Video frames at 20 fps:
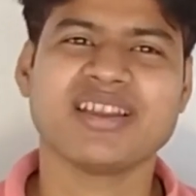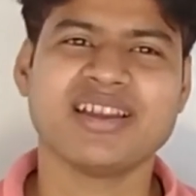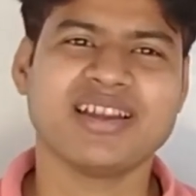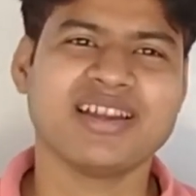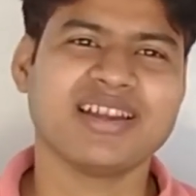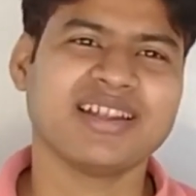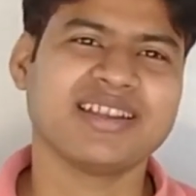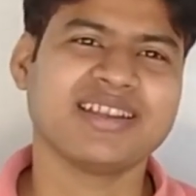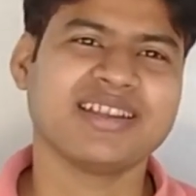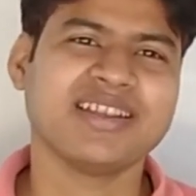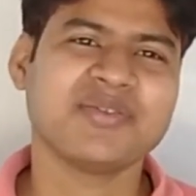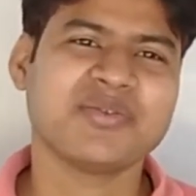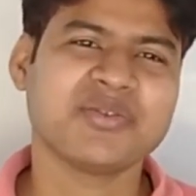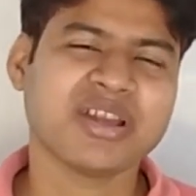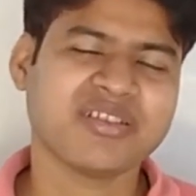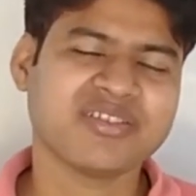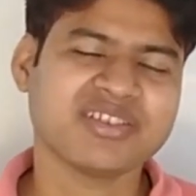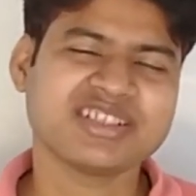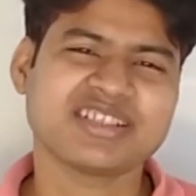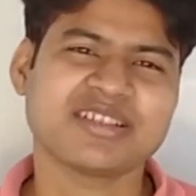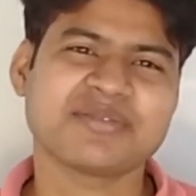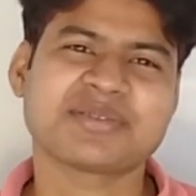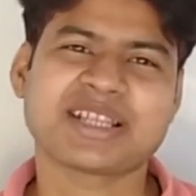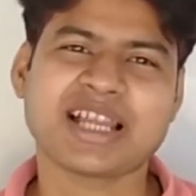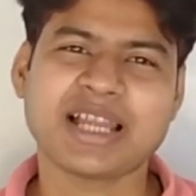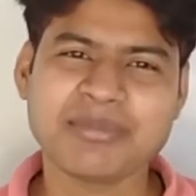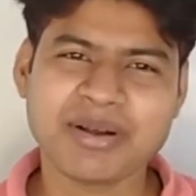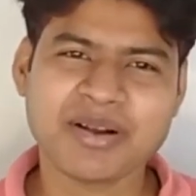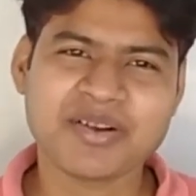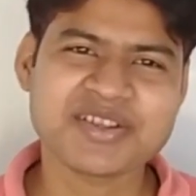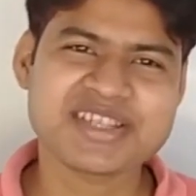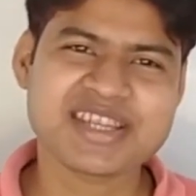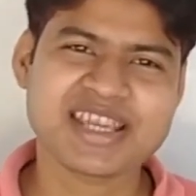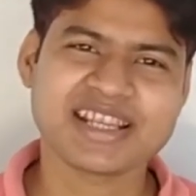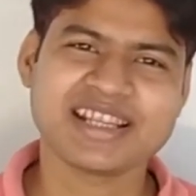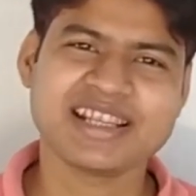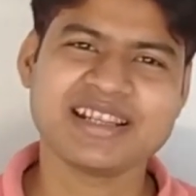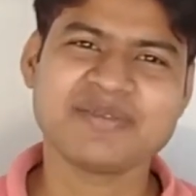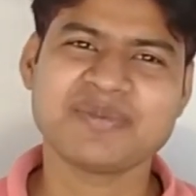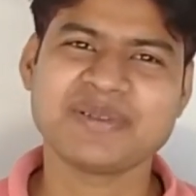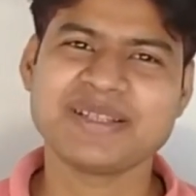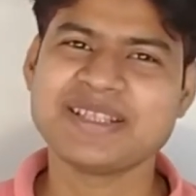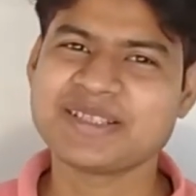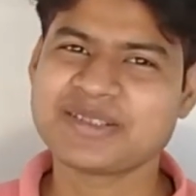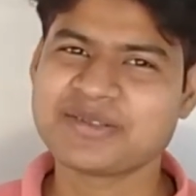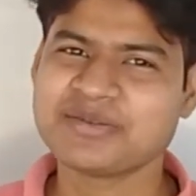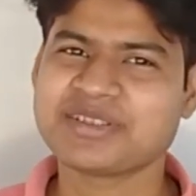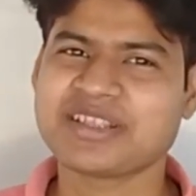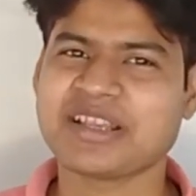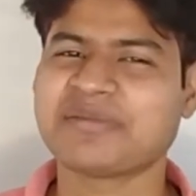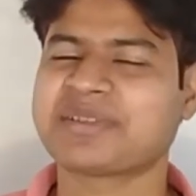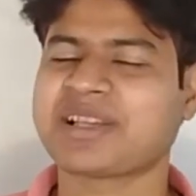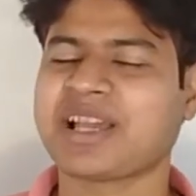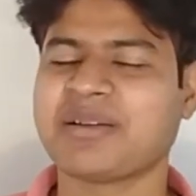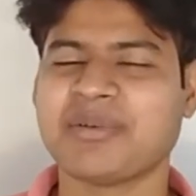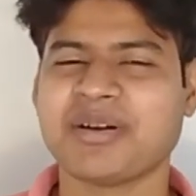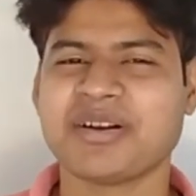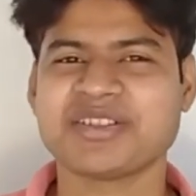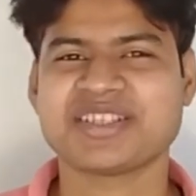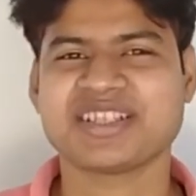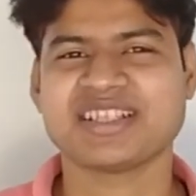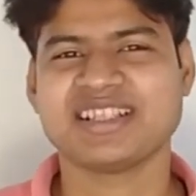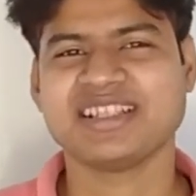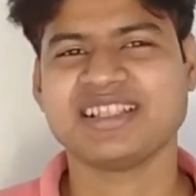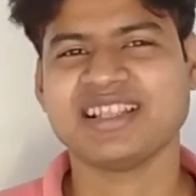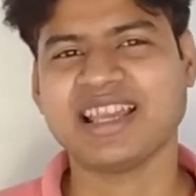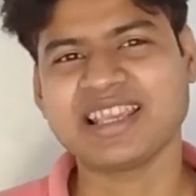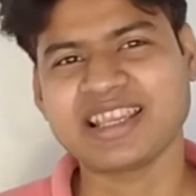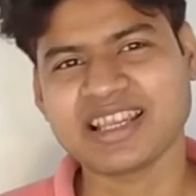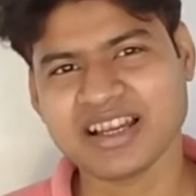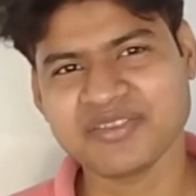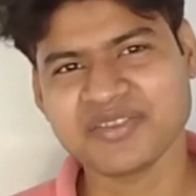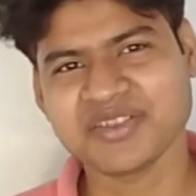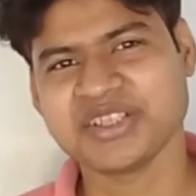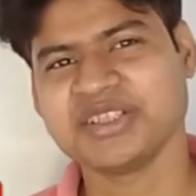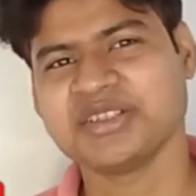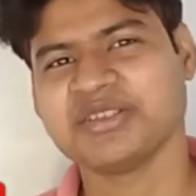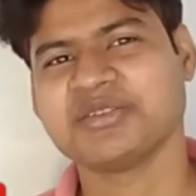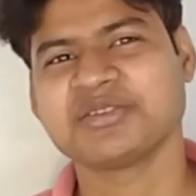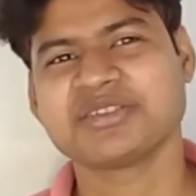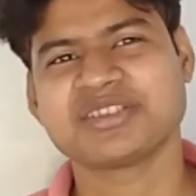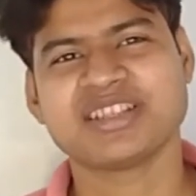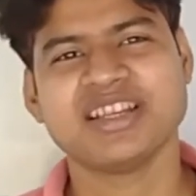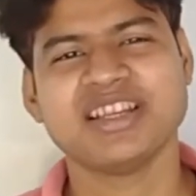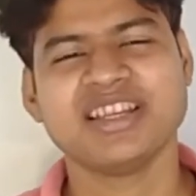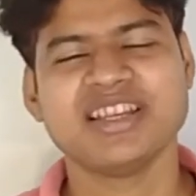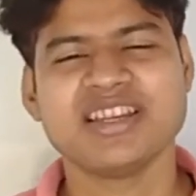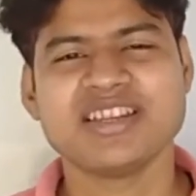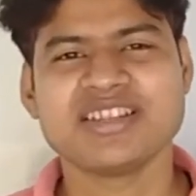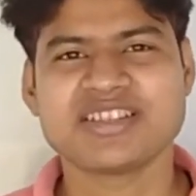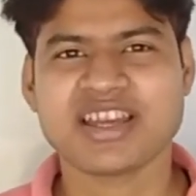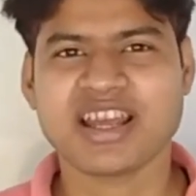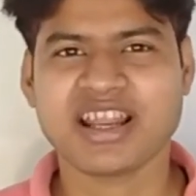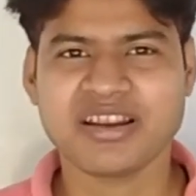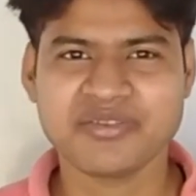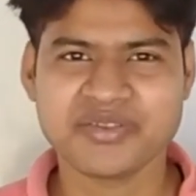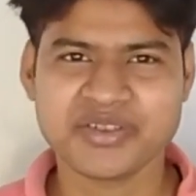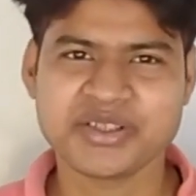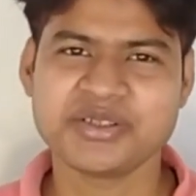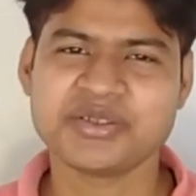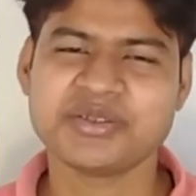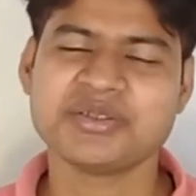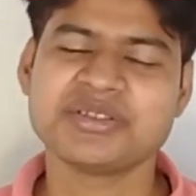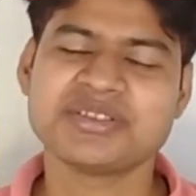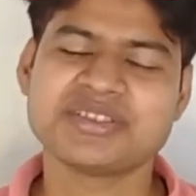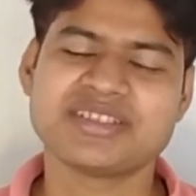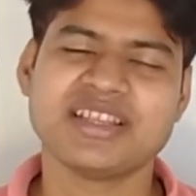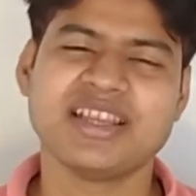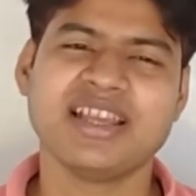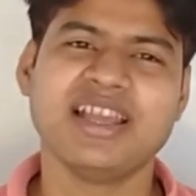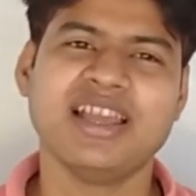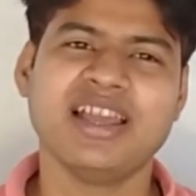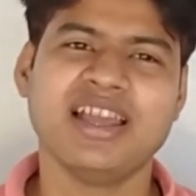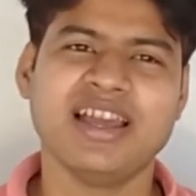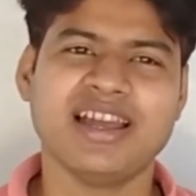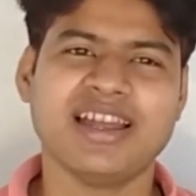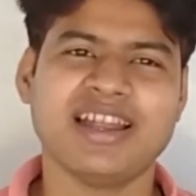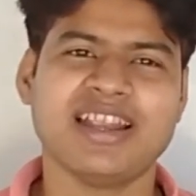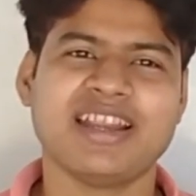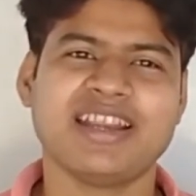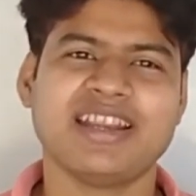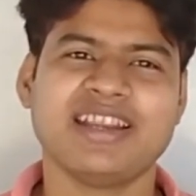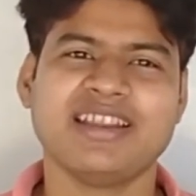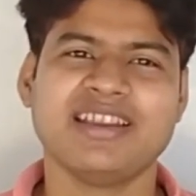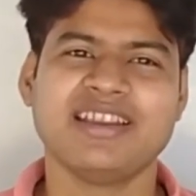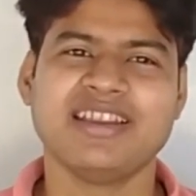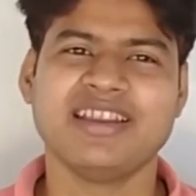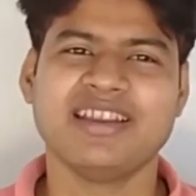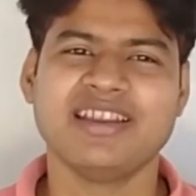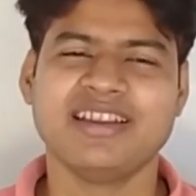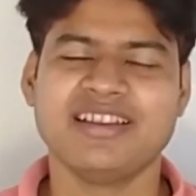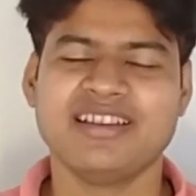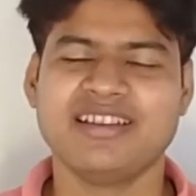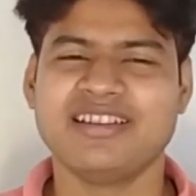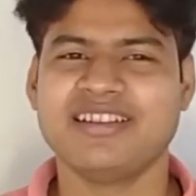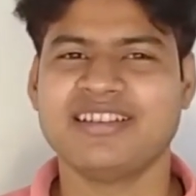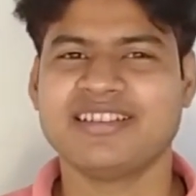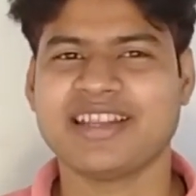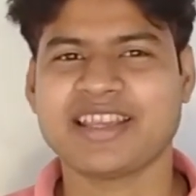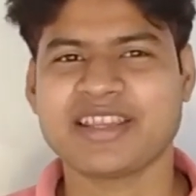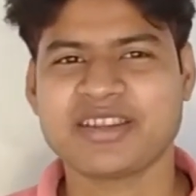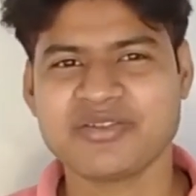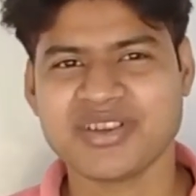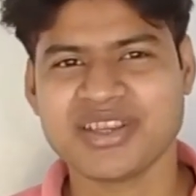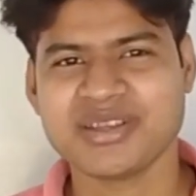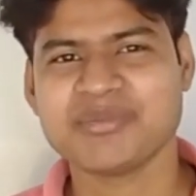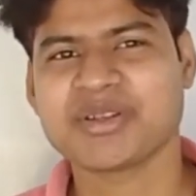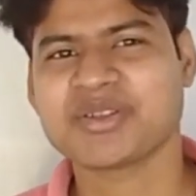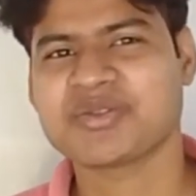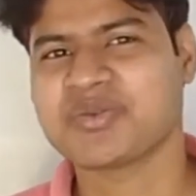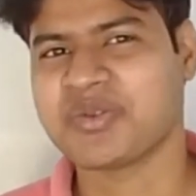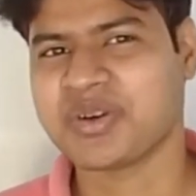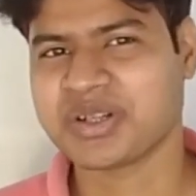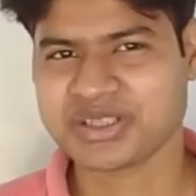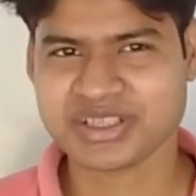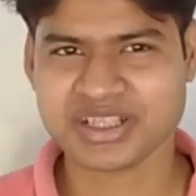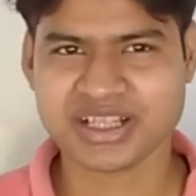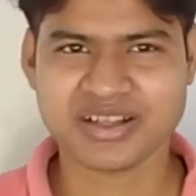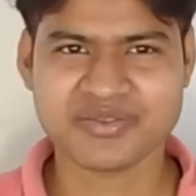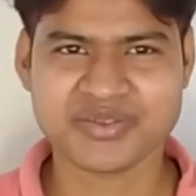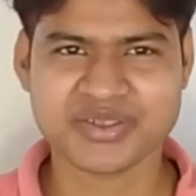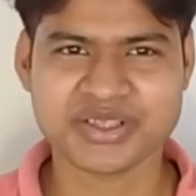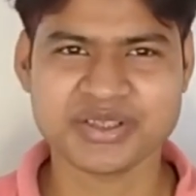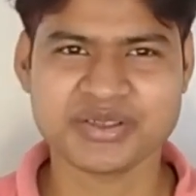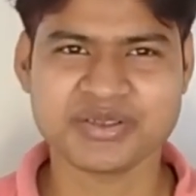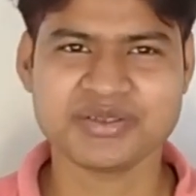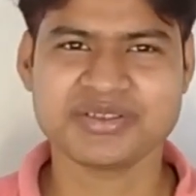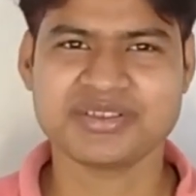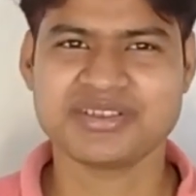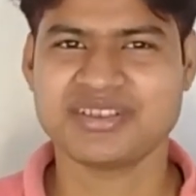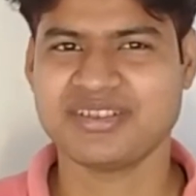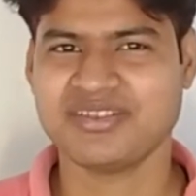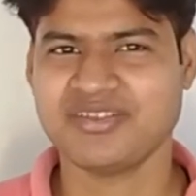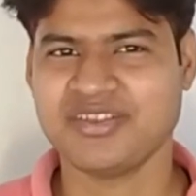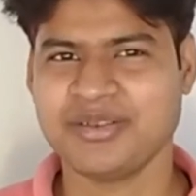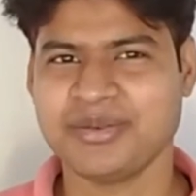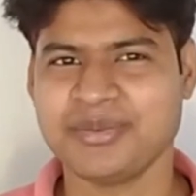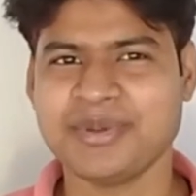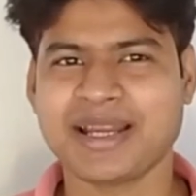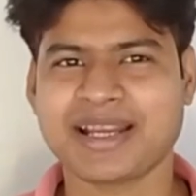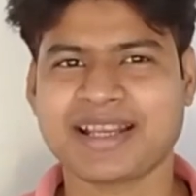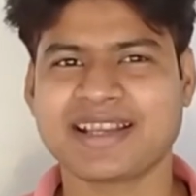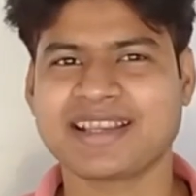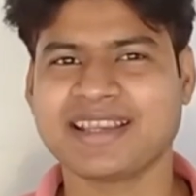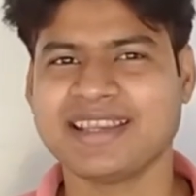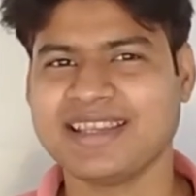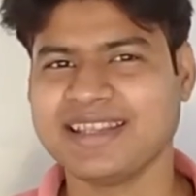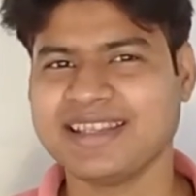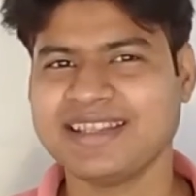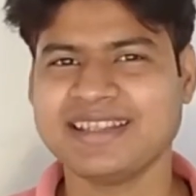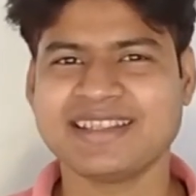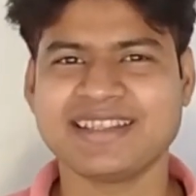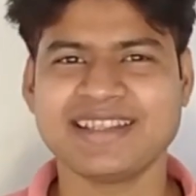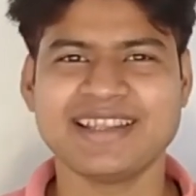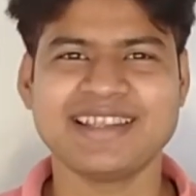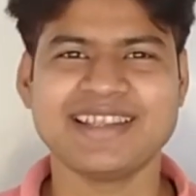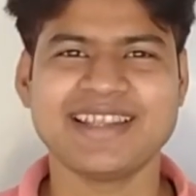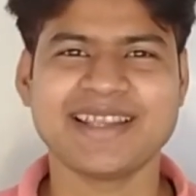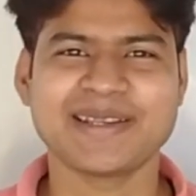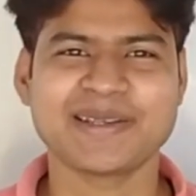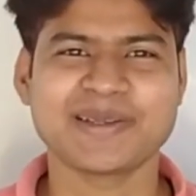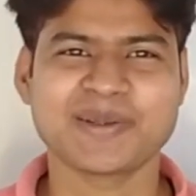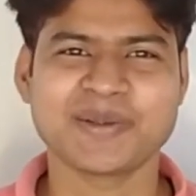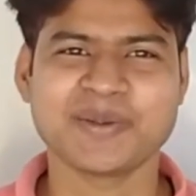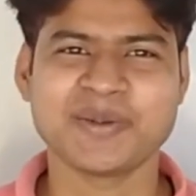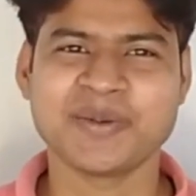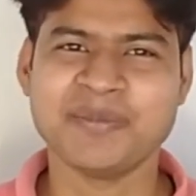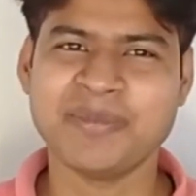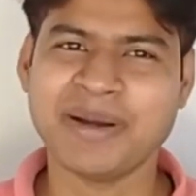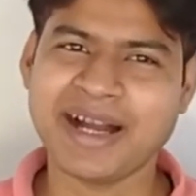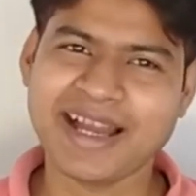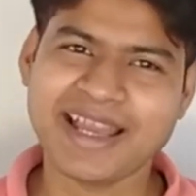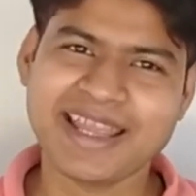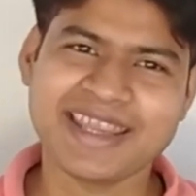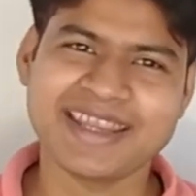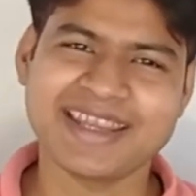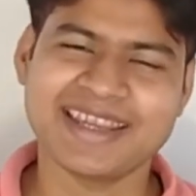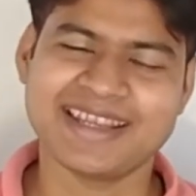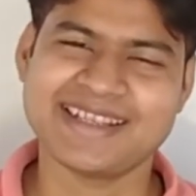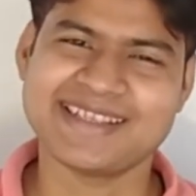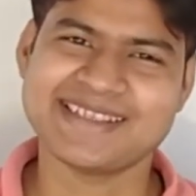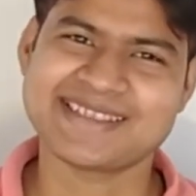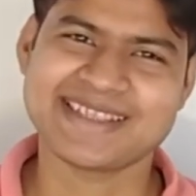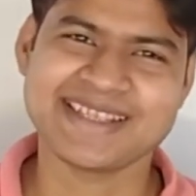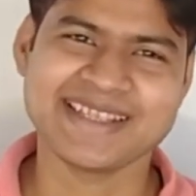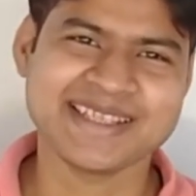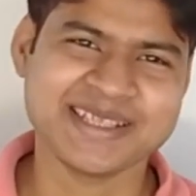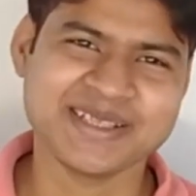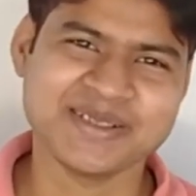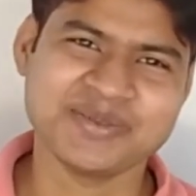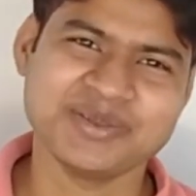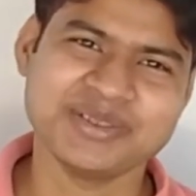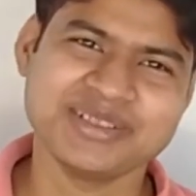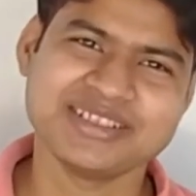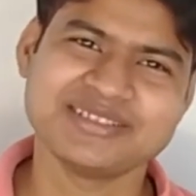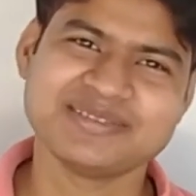And if you haven't subscribed our channel, please do subscribe our channel, like our videos, share our videos, and thank you very much for watching our videos. We will be back again. Till then, goodbye and stay tuned.